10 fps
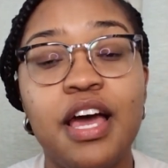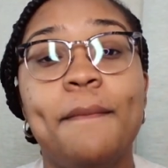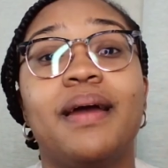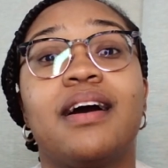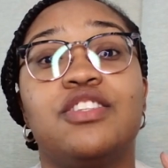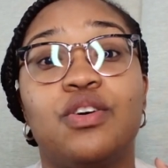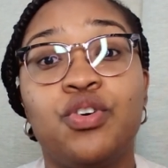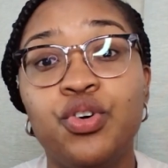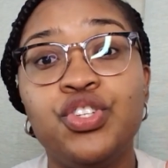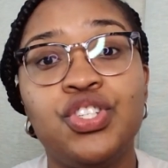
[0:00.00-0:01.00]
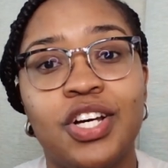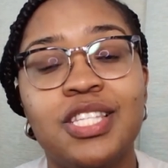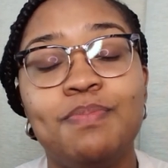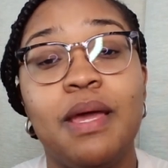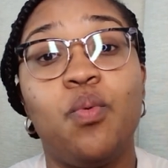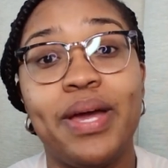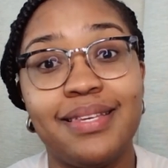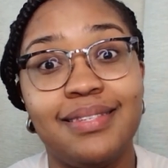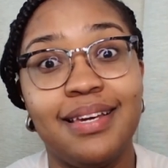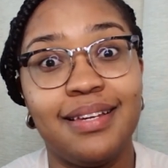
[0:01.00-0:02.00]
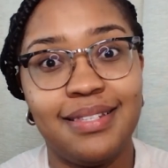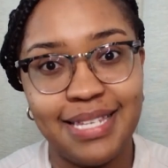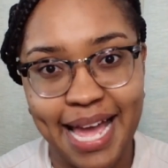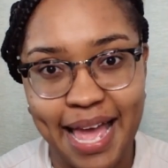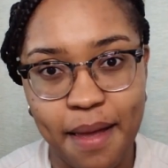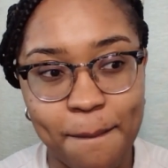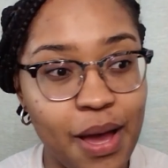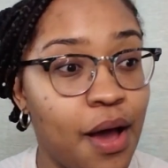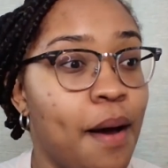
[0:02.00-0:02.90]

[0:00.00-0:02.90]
because you could just be wasting time.